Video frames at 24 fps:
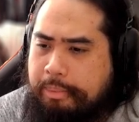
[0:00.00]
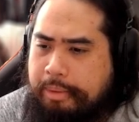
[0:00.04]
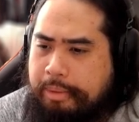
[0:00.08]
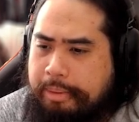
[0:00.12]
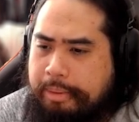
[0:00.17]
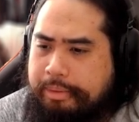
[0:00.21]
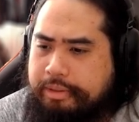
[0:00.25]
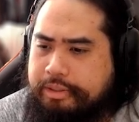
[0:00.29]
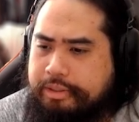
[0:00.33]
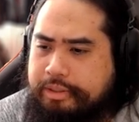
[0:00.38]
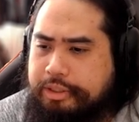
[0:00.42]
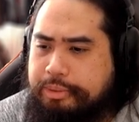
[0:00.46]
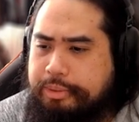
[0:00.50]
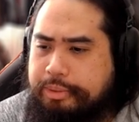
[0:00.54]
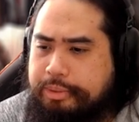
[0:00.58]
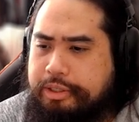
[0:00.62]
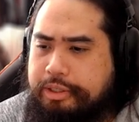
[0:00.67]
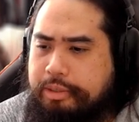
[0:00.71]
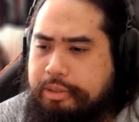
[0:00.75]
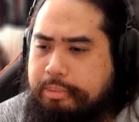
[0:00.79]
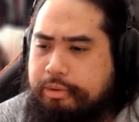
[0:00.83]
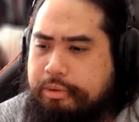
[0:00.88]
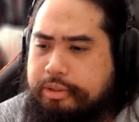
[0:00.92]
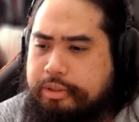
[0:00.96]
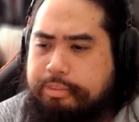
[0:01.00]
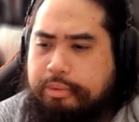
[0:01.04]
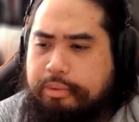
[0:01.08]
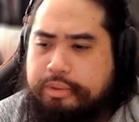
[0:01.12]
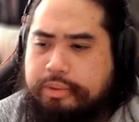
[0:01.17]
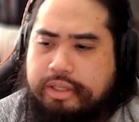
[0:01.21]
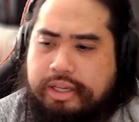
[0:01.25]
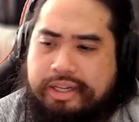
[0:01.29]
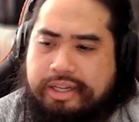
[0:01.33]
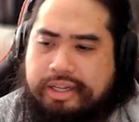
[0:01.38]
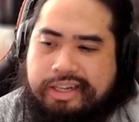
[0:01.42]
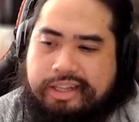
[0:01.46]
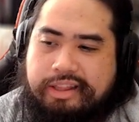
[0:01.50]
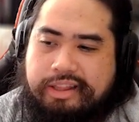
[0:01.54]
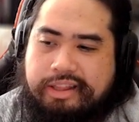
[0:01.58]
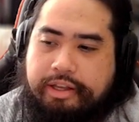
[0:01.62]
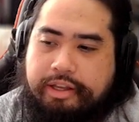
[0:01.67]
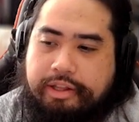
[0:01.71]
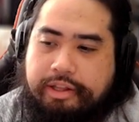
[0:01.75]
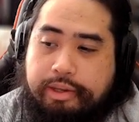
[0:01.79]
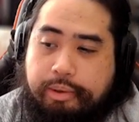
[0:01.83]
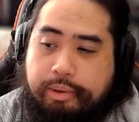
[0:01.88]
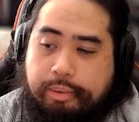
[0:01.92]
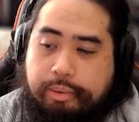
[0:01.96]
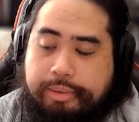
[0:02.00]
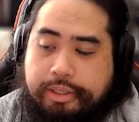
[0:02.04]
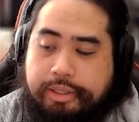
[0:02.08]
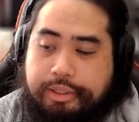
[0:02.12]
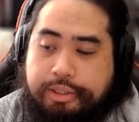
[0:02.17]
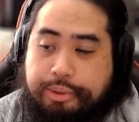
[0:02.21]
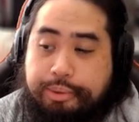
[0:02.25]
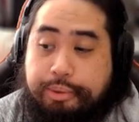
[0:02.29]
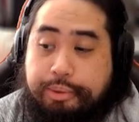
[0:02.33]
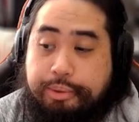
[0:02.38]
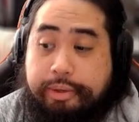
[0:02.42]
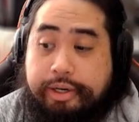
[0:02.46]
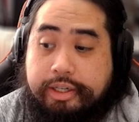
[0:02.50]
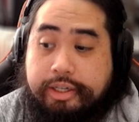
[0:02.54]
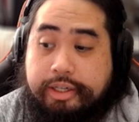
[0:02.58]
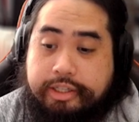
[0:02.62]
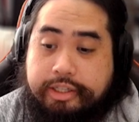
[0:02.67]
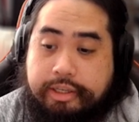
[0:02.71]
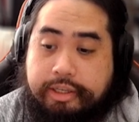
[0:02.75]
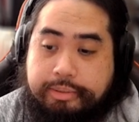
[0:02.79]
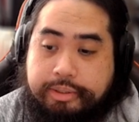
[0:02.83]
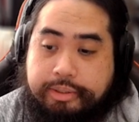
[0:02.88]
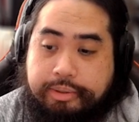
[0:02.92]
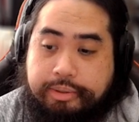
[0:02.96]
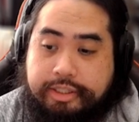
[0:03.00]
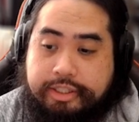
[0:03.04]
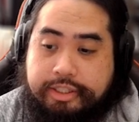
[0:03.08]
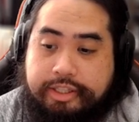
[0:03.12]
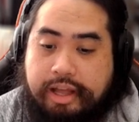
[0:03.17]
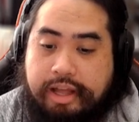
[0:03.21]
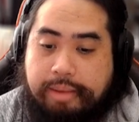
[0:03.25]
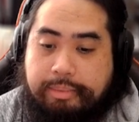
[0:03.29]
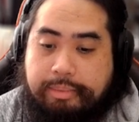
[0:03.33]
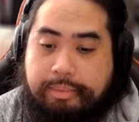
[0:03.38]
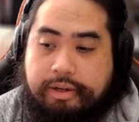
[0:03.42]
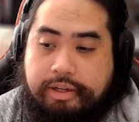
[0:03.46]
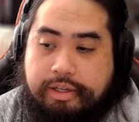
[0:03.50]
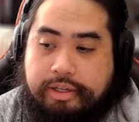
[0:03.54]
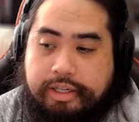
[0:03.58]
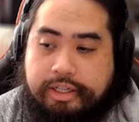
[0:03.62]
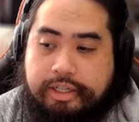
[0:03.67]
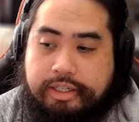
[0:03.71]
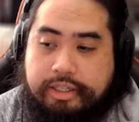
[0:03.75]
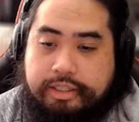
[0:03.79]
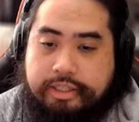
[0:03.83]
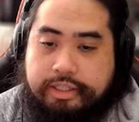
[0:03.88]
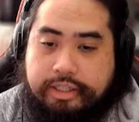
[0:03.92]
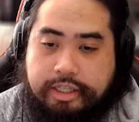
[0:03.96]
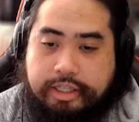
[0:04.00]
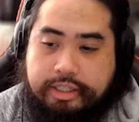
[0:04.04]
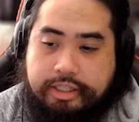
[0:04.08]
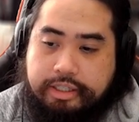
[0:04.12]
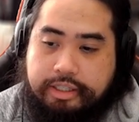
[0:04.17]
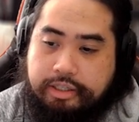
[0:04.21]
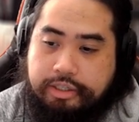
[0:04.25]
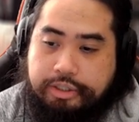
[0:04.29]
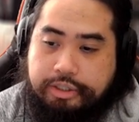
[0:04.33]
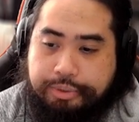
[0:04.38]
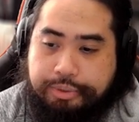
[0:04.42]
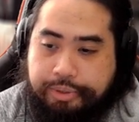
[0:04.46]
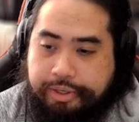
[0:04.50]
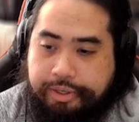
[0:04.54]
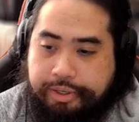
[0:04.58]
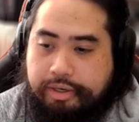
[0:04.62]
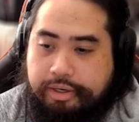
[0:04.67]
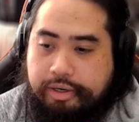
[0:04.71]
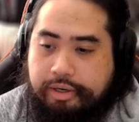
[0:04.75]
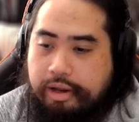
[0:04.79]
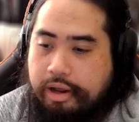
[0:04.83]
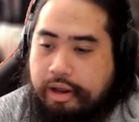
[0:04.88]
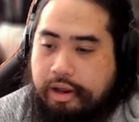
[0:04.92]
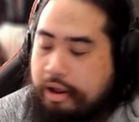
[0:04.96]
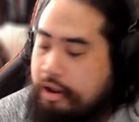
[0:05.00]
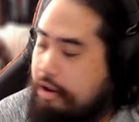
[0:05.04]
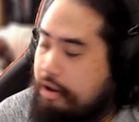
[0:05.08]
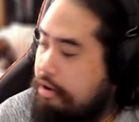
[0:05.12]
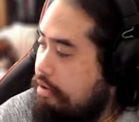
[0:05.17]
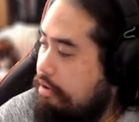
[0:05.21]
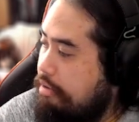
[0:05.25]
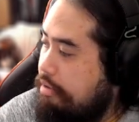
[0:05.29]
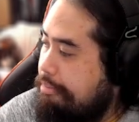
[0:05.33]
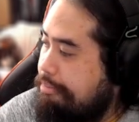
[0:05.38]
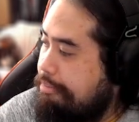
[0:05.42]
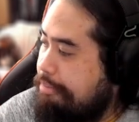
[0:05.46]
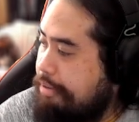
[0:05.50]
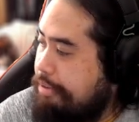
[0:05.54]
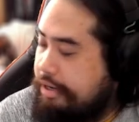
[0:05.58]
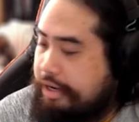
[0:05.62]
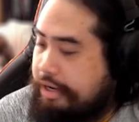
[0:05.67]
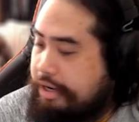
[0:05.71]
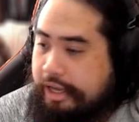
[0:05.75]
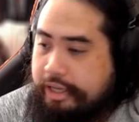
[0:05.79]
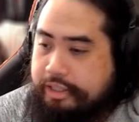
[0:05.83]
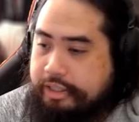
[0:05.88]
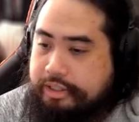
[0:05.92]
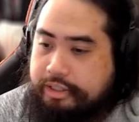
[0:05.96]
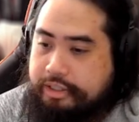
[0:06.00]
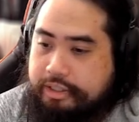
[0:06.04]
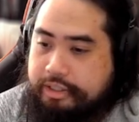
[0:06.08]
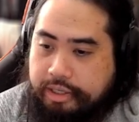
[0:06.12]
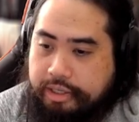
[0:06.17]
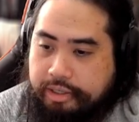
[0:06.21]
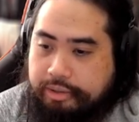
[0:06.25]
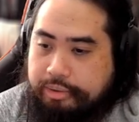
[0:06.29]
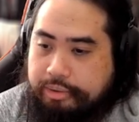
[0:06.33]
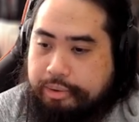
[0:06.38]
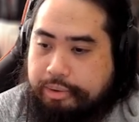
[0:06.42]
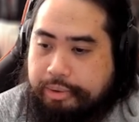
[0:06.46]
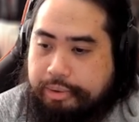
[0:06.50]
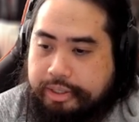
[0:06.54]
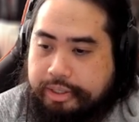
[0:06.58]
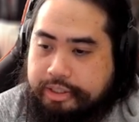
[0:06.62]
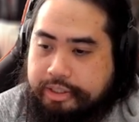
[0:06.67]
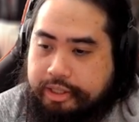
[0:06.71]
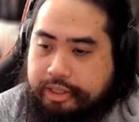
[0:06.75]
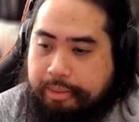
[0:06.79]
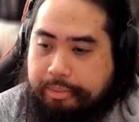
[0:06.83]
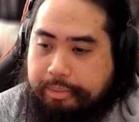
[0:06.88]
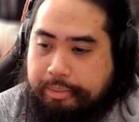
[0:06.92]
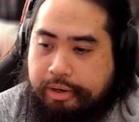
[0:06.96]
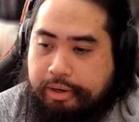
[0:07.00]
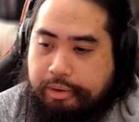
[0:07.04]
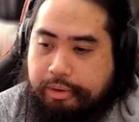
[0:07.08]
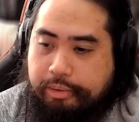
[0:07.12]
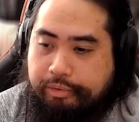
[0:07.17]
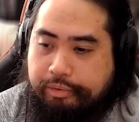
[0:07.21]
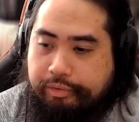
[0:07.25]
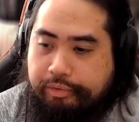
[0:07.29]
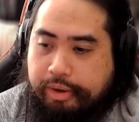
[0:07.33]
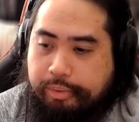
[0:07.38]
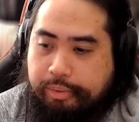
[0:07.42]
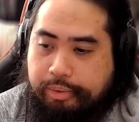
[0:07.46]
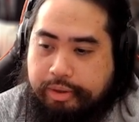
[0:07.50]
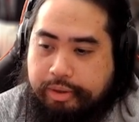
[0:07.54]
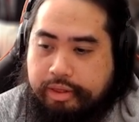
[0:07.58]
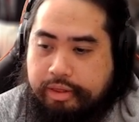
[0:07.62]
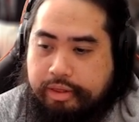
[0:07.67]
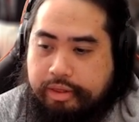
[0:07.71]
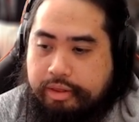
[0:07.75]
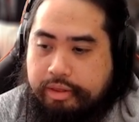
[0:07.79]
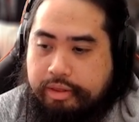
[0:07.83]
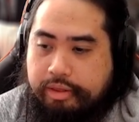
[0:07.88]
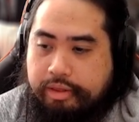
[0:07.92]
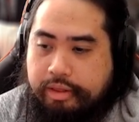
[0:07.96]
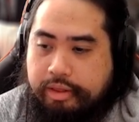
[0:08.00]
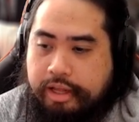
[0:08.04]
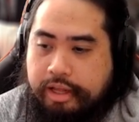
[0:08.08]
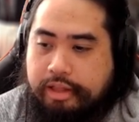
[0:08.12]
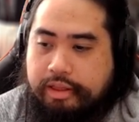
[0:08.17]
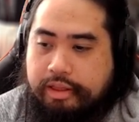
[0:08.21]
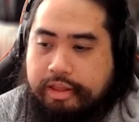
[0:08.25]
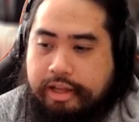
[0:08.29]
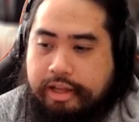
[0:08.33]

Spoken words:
build to Twin Turbo is most likely thinking there will be 2 Great Escapes, so the stamina is easily drained. But a single Great Escape can do fight with not that